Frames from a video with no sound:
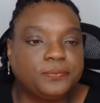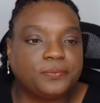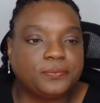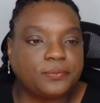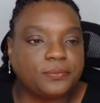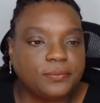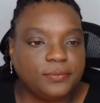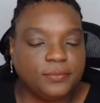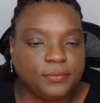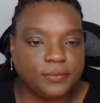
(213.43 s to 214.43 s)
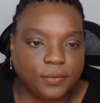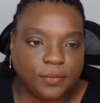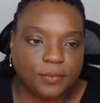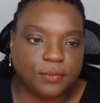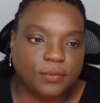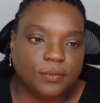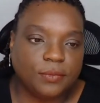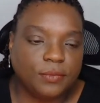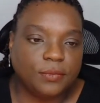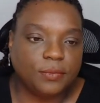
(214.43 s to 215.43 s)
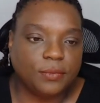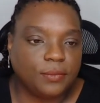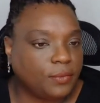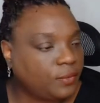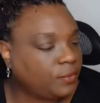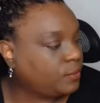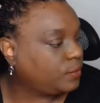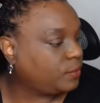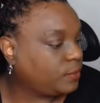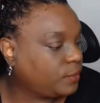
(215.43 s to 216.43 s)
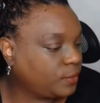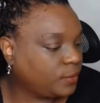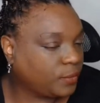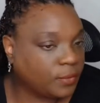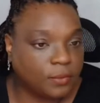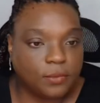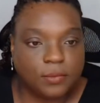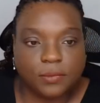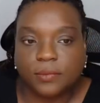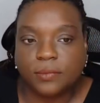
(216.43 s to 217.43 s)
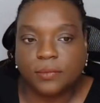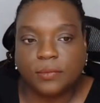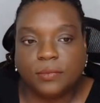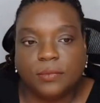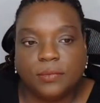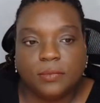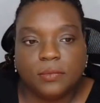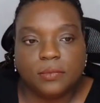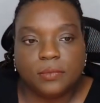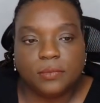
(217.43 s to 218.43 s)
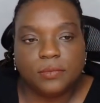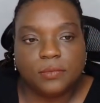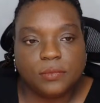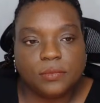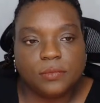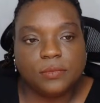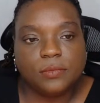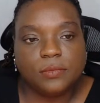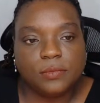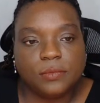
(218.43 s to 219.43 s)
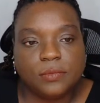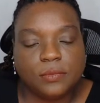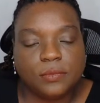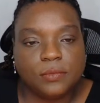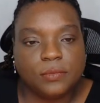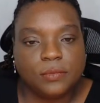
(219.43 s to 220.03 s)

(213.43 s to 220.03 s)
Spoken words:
(not speaking)